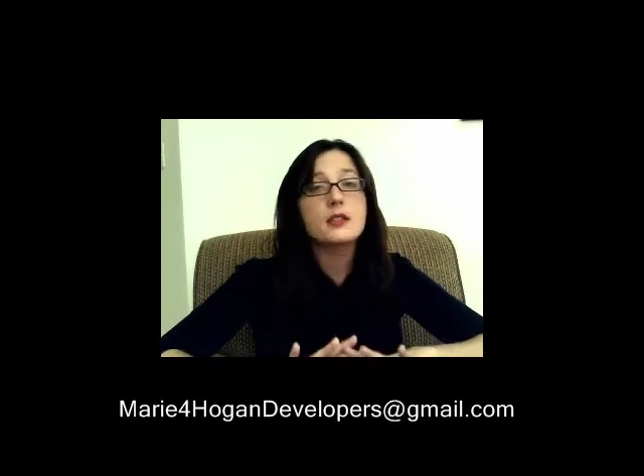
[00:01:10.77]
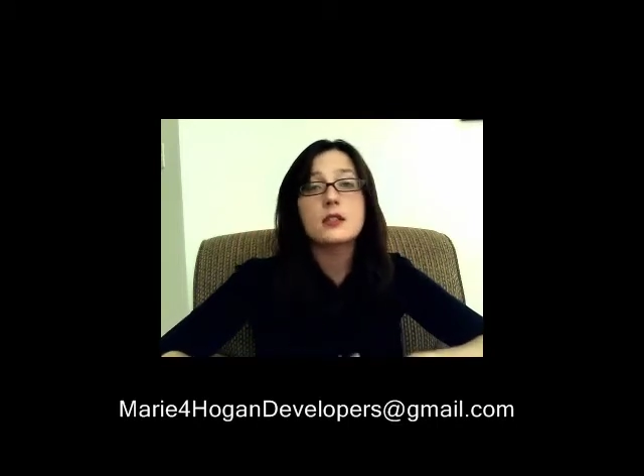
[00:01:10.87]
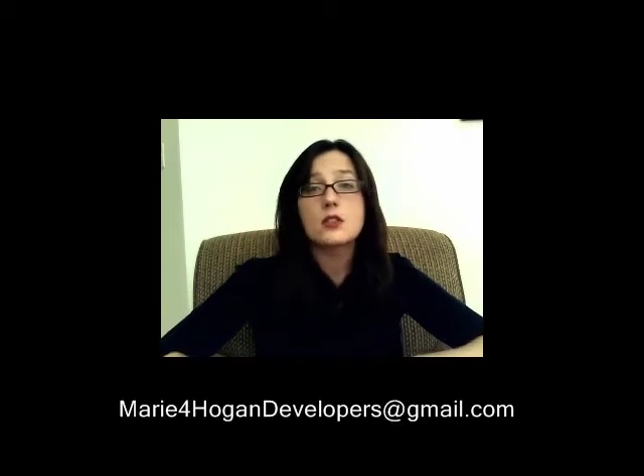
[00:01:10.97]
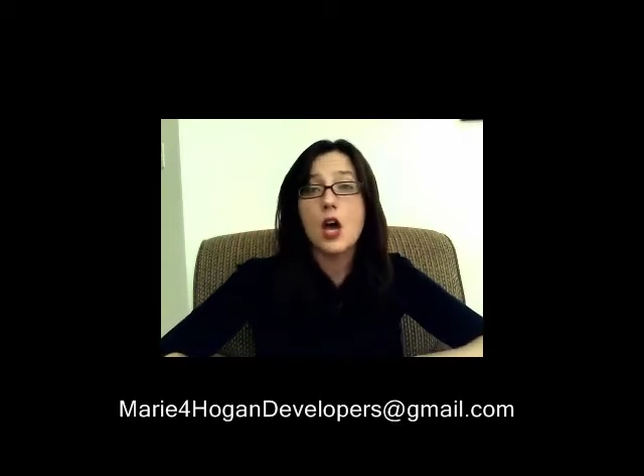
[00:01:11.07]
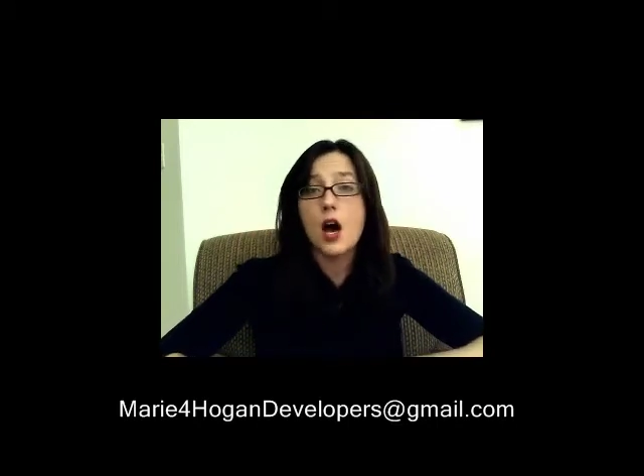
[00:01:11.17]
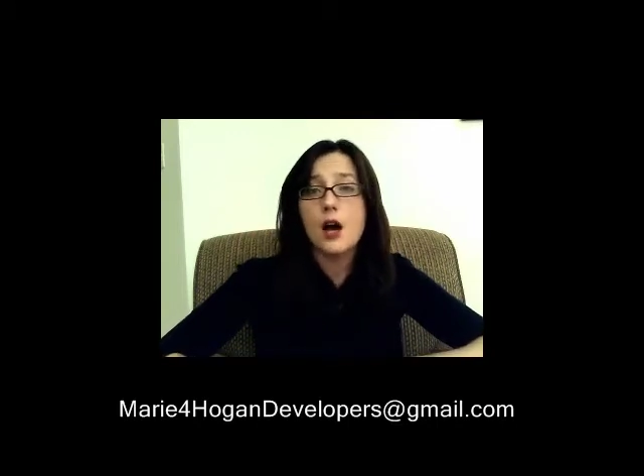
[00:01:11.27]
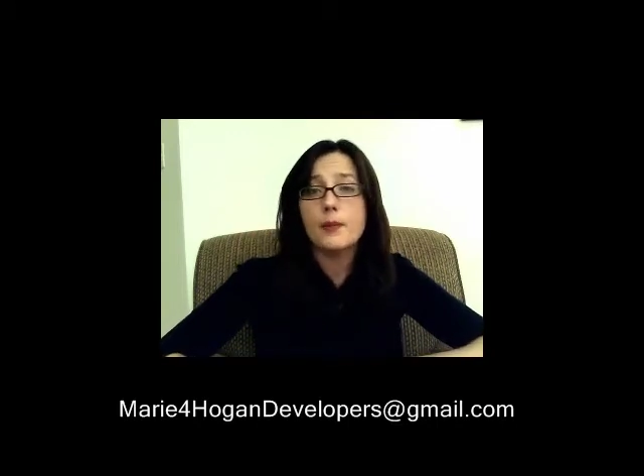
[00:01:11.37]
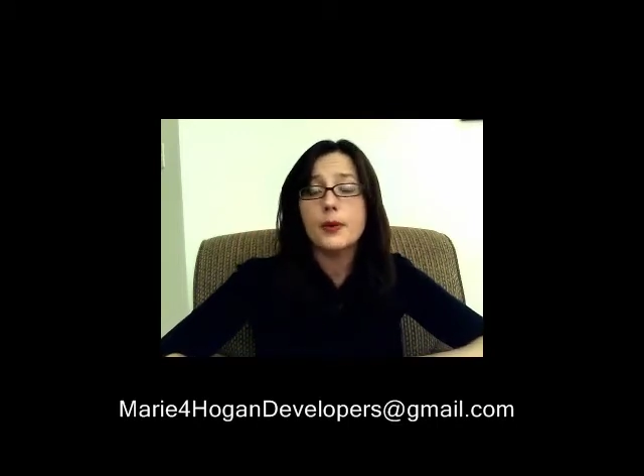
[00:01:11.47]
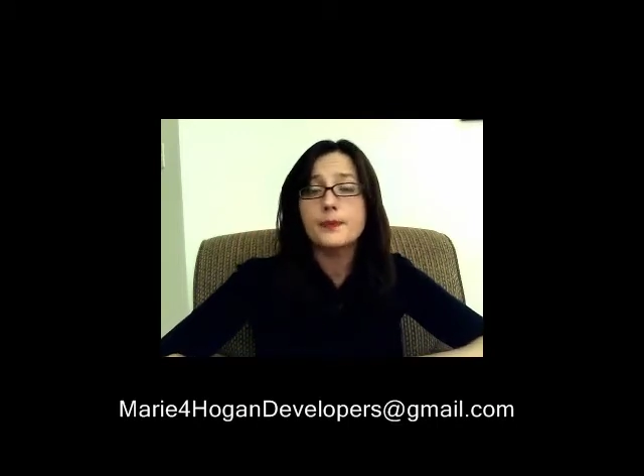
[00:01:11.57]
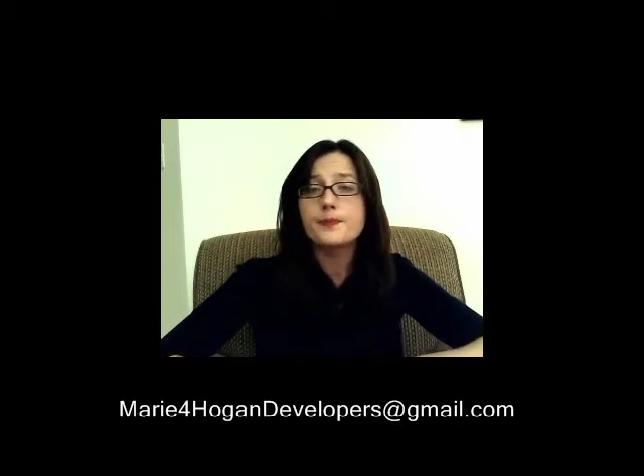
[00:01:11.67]
stop,
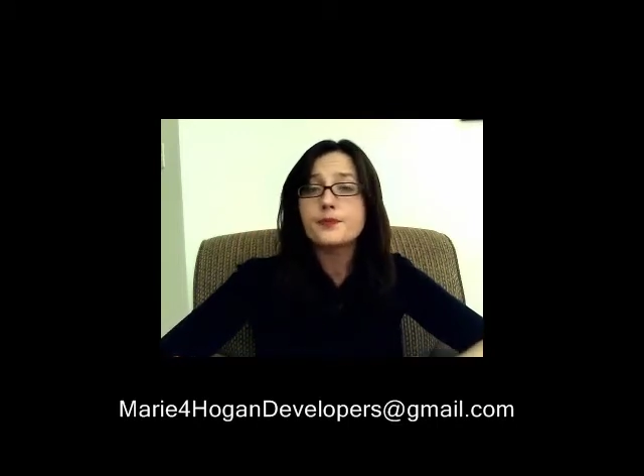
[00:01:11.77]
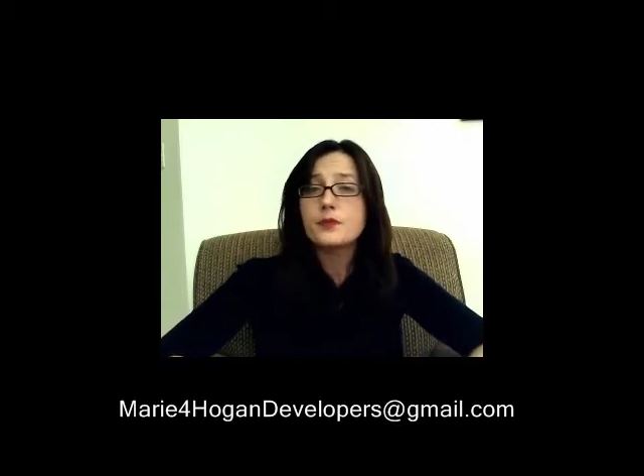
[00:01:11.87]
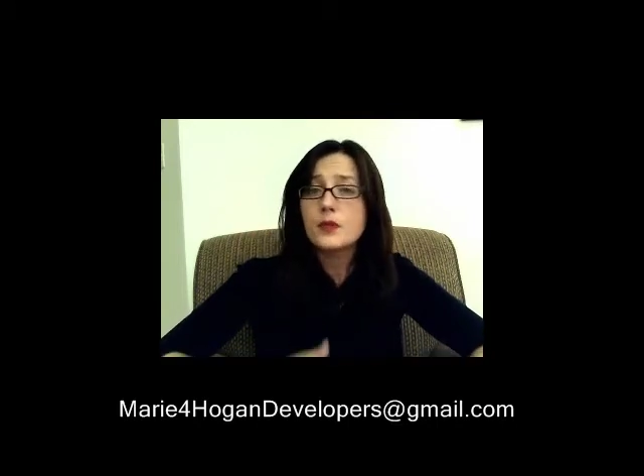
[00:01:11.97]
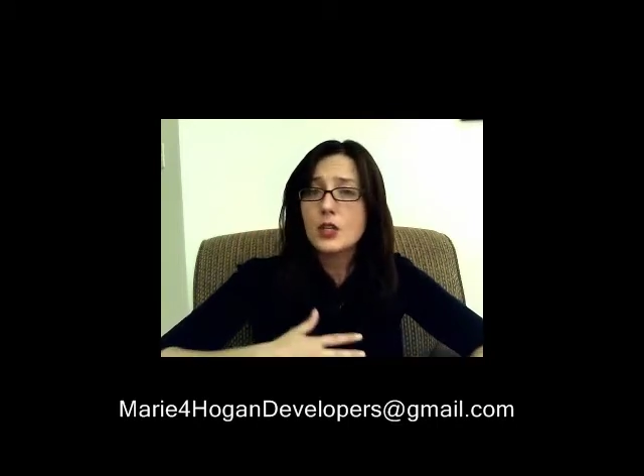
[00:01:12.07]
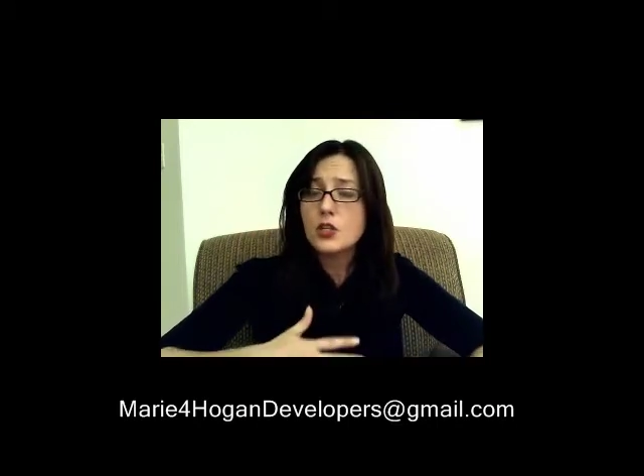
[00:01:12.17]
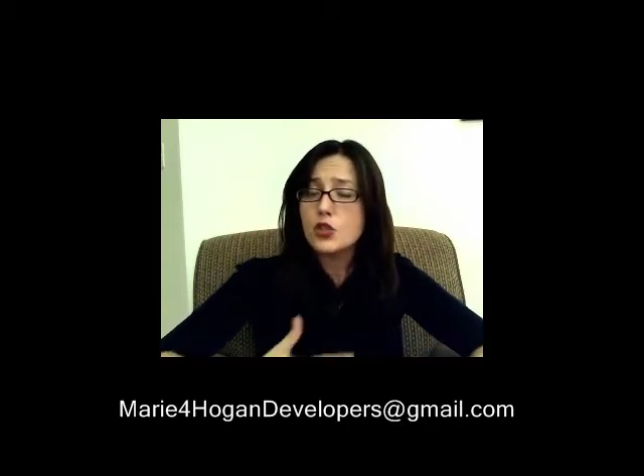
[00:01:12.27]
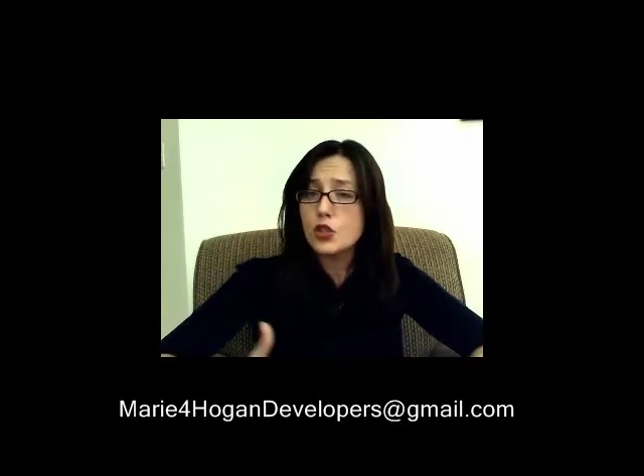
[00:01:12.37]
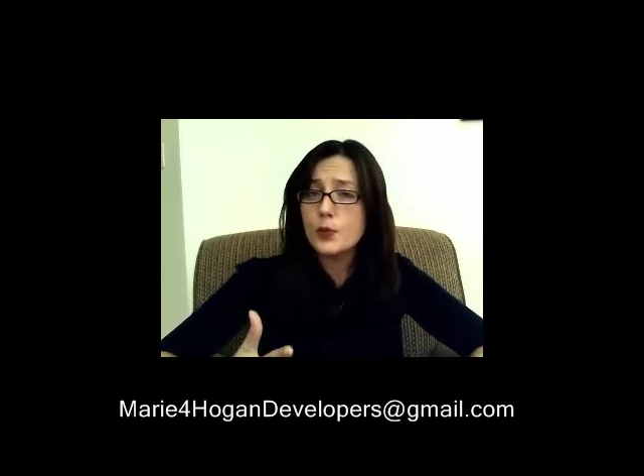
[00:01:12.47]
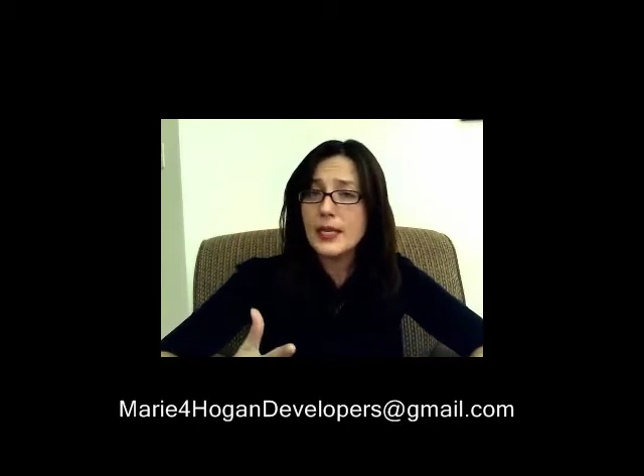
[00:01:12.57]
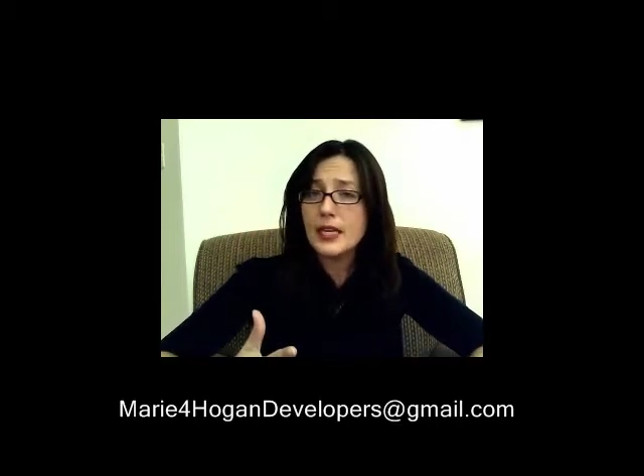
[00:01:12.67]

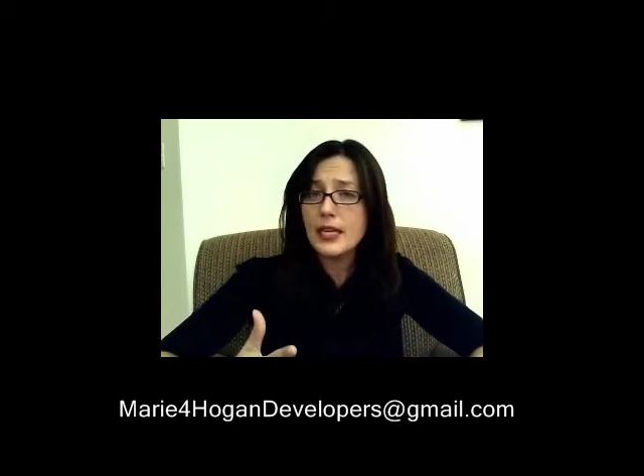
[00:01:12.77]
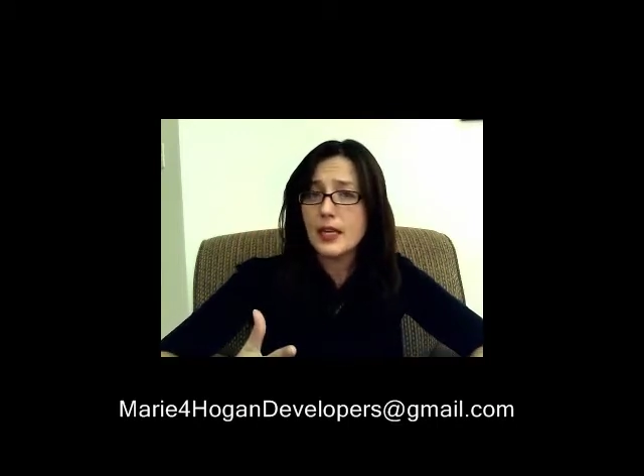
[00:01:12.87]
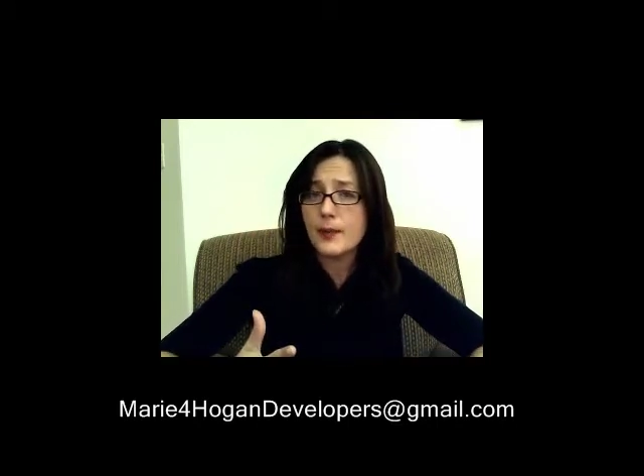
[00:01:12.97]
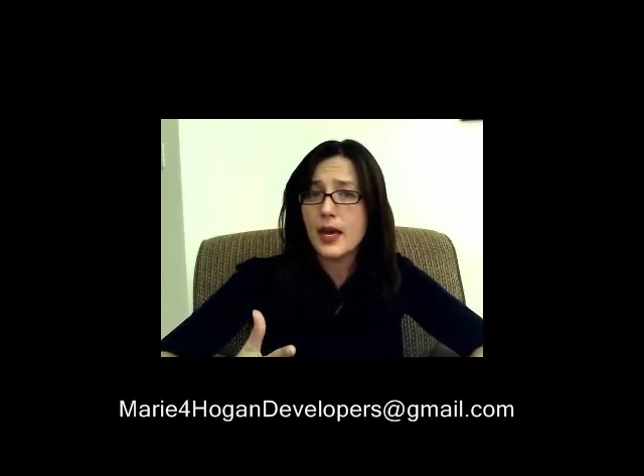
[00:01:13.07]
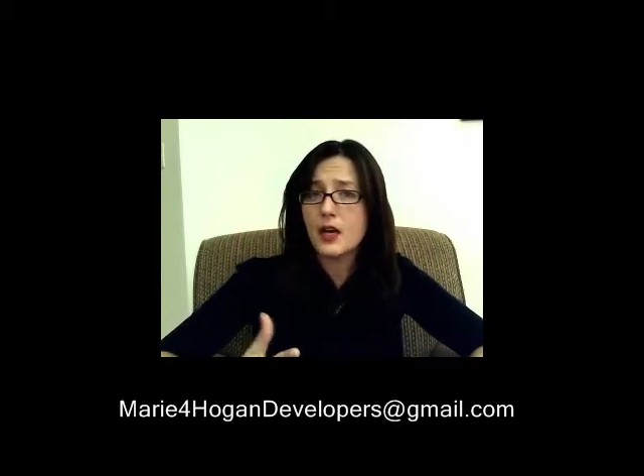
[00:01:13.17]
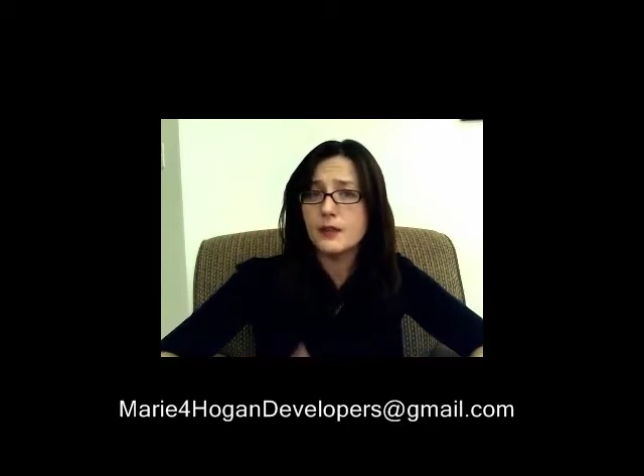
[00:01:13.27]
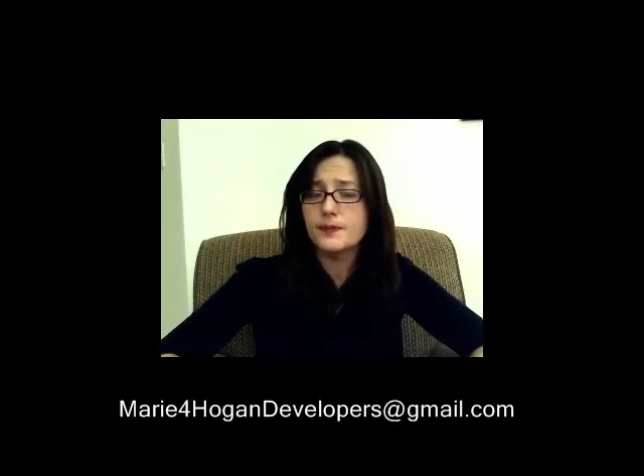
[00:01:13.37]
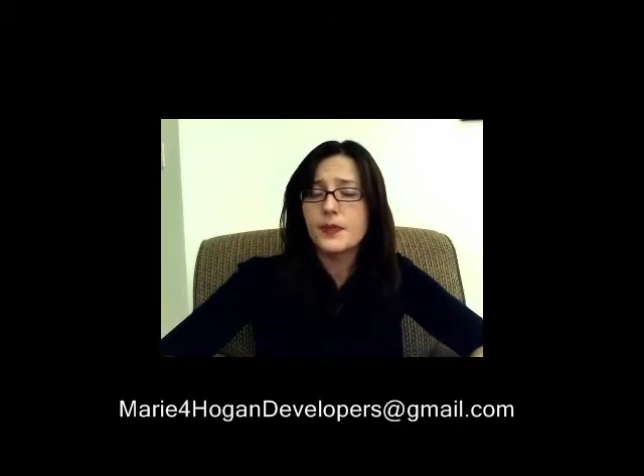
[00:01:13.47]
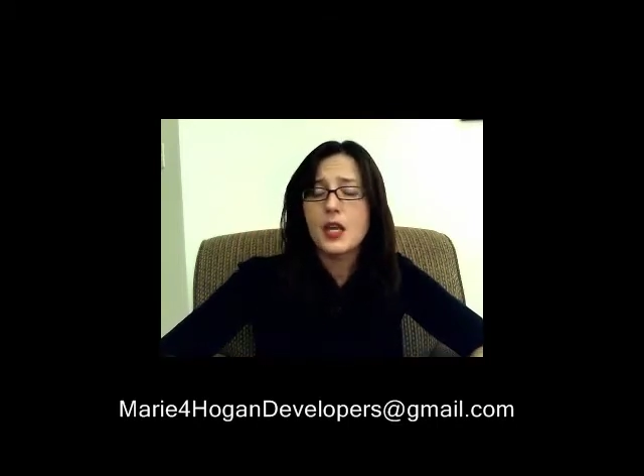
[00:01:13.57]
shoot me an email.